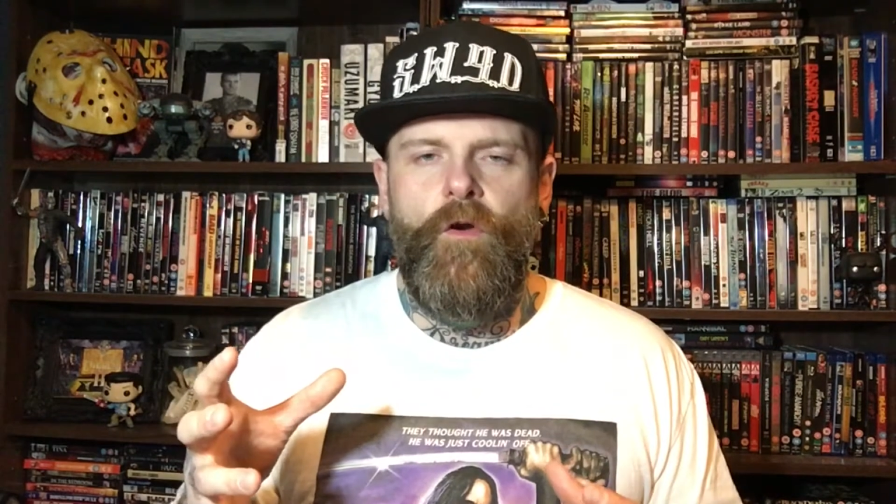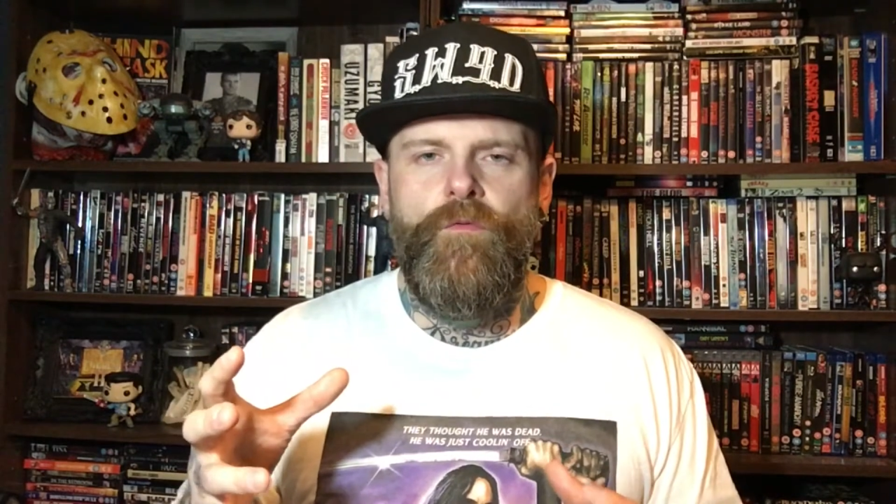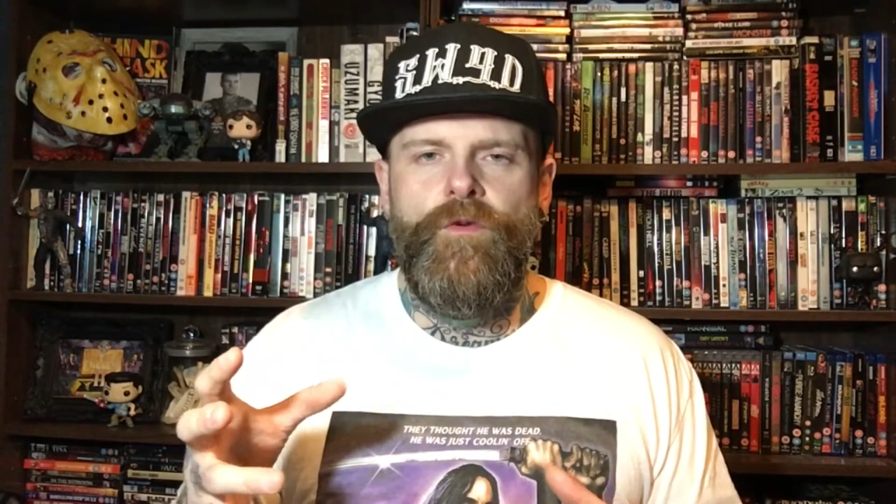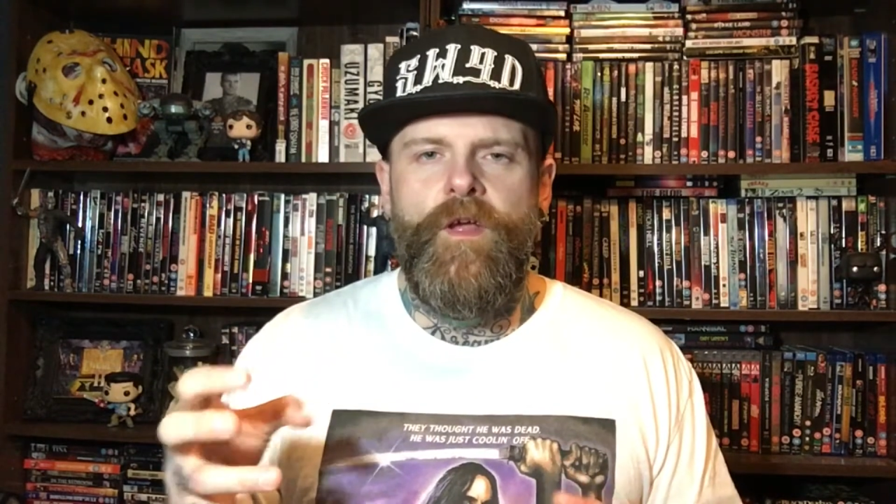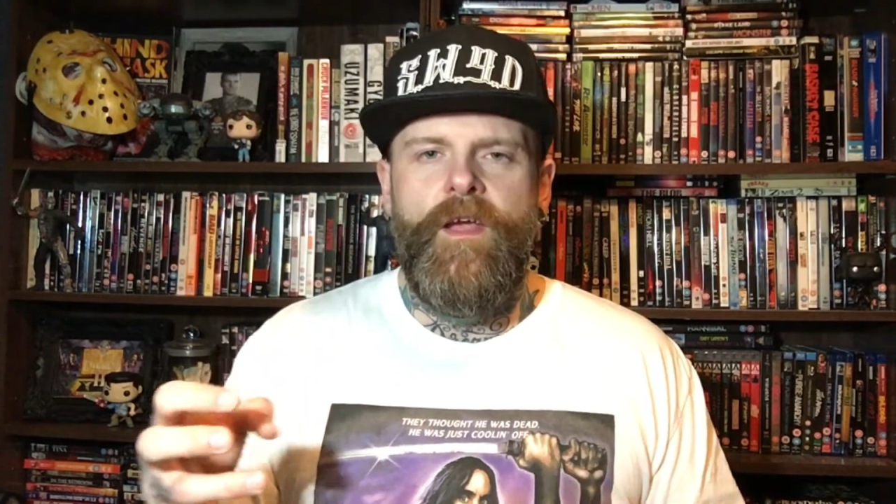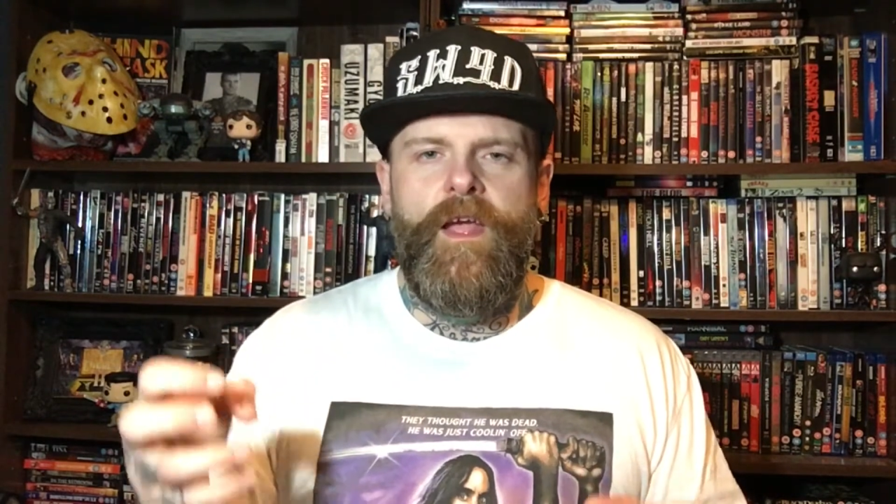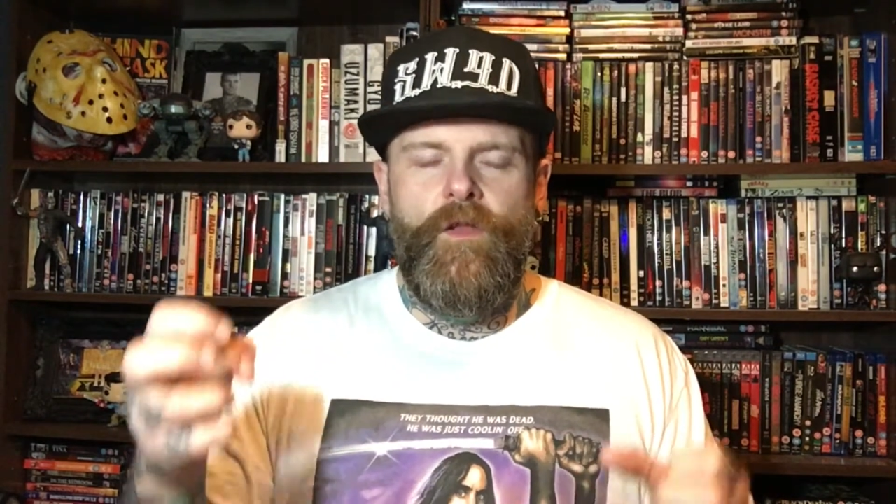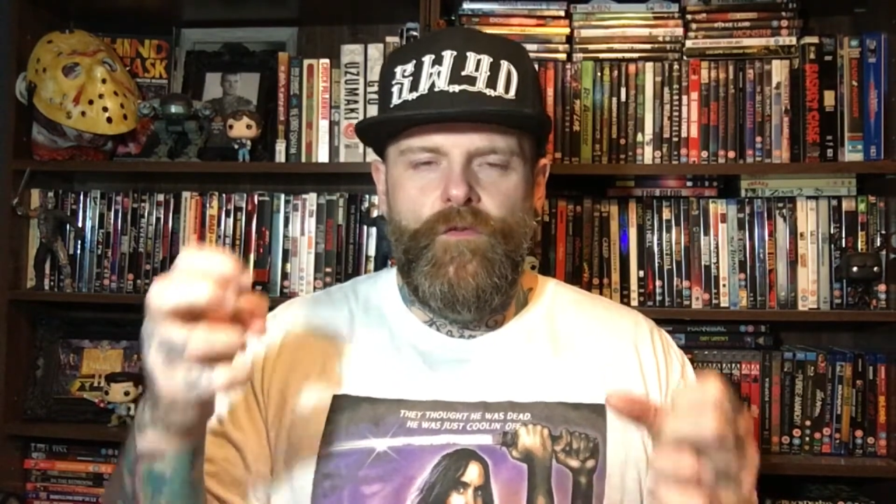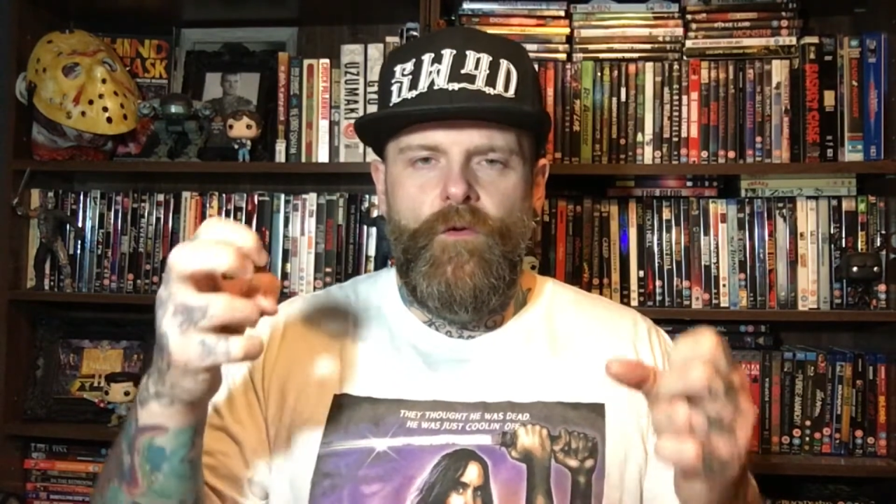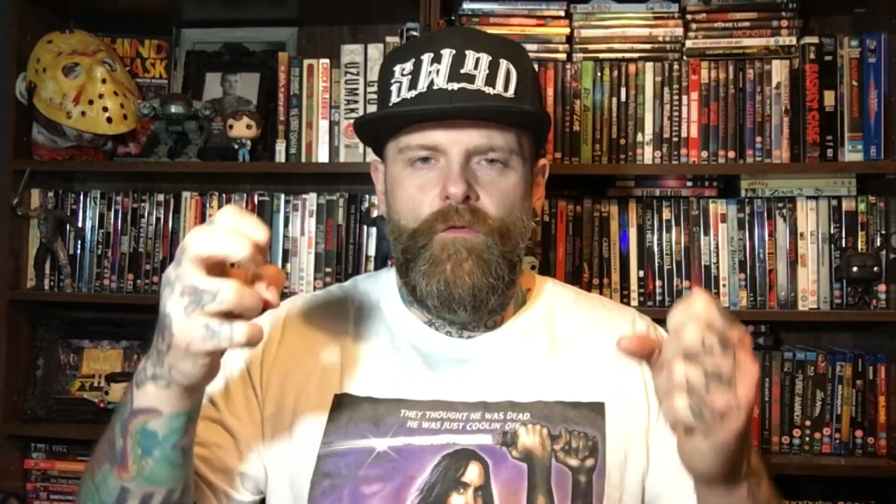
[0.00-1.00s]
tone.
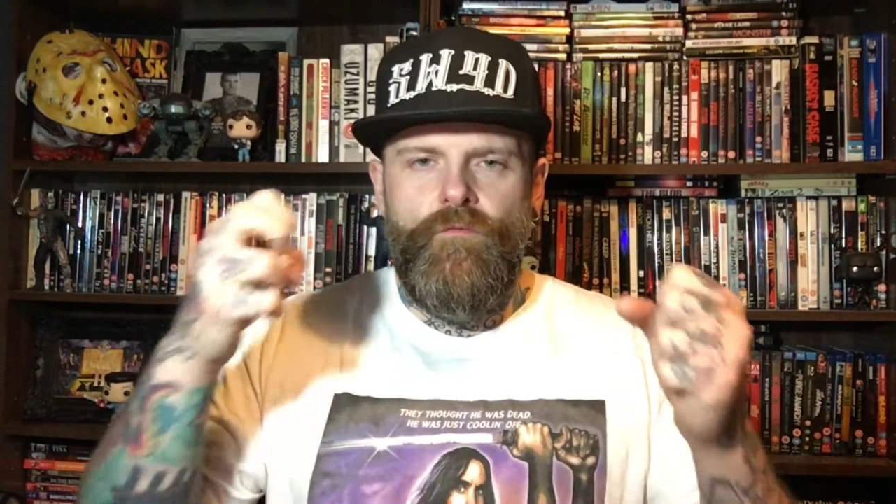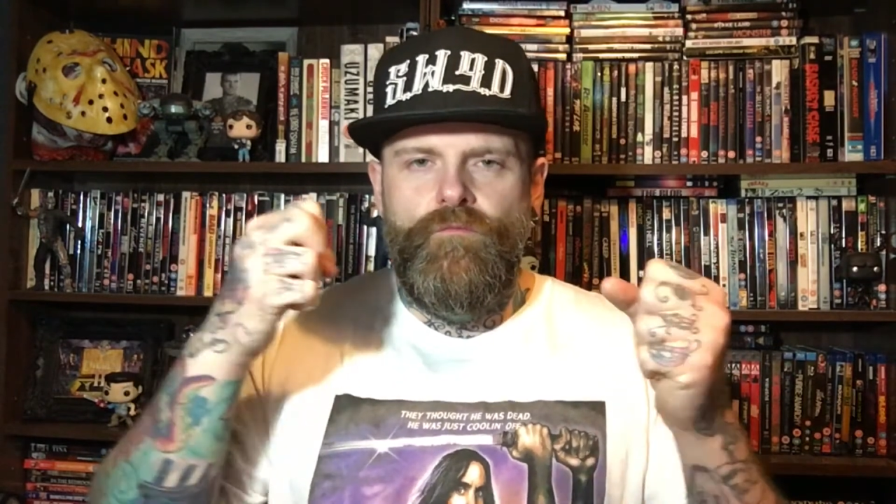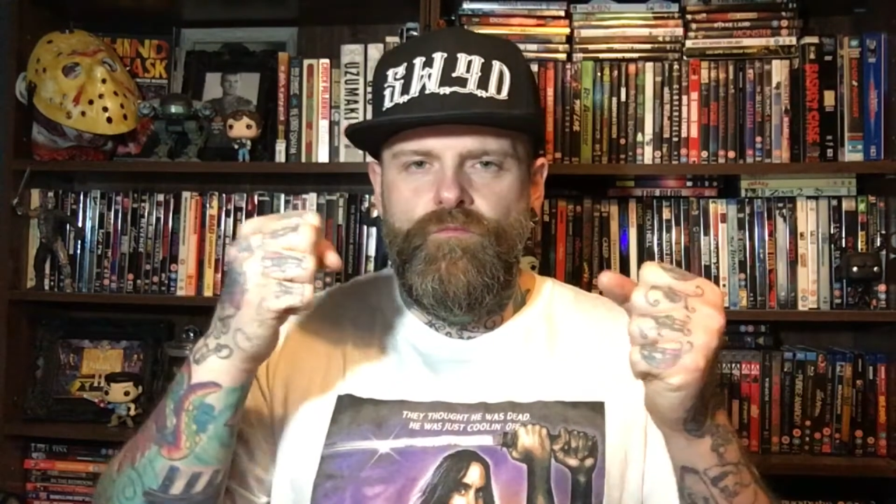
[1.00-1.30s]
It's